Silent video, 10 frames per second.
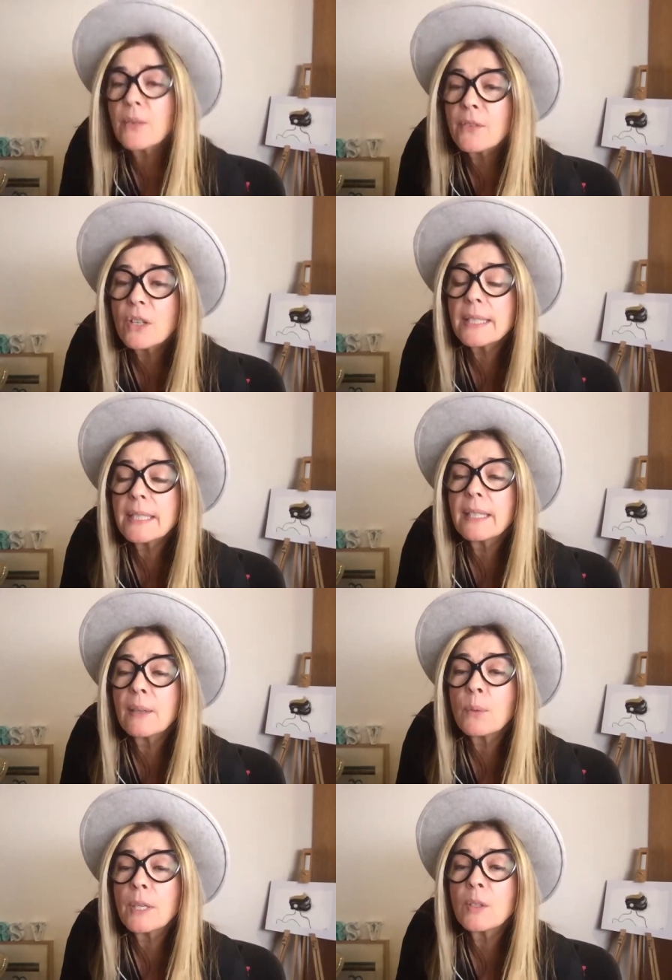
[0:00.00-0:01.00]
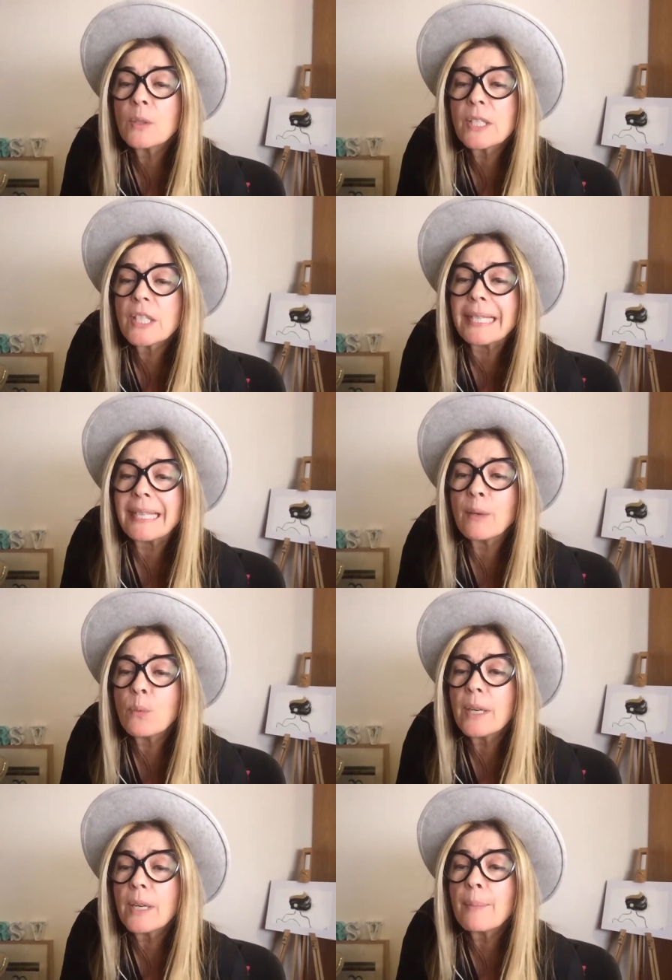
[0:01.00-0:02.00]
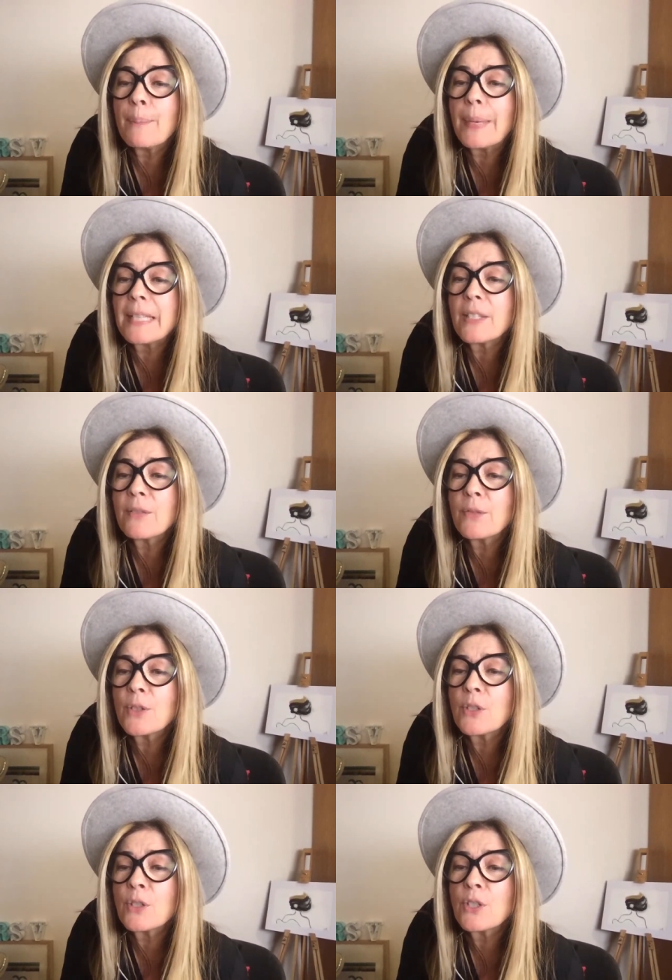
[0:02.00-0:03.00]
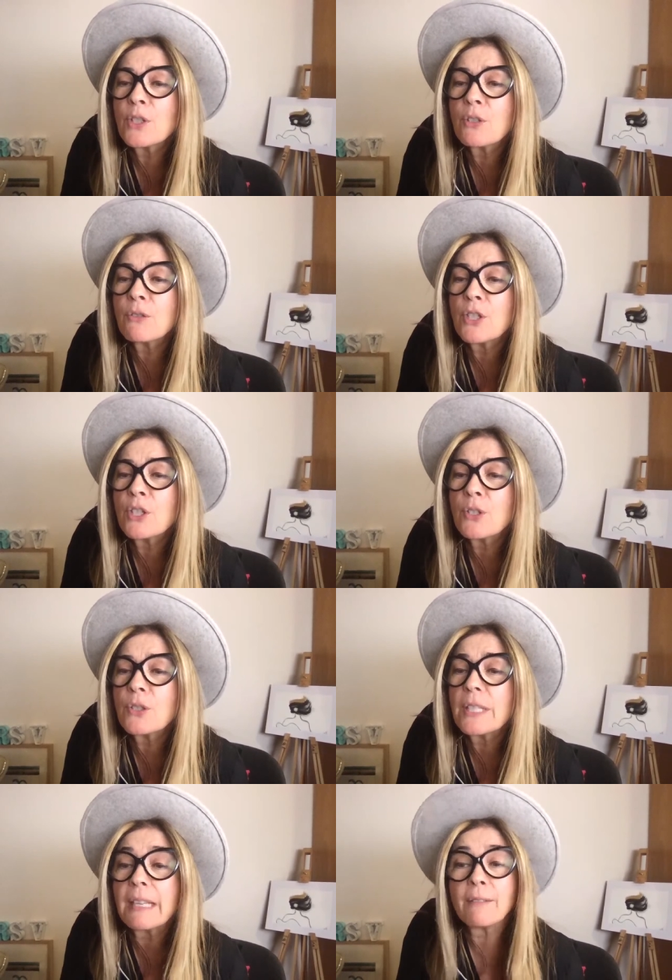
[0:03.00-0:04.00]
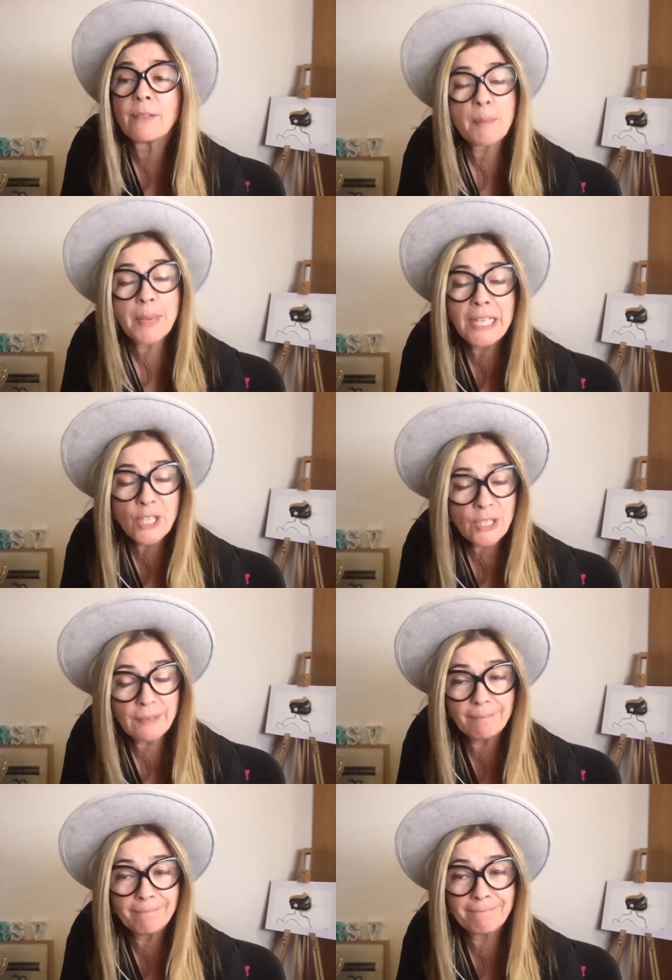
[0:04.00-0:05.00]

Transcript: got one question here. What are the best foods to reduce inflammation?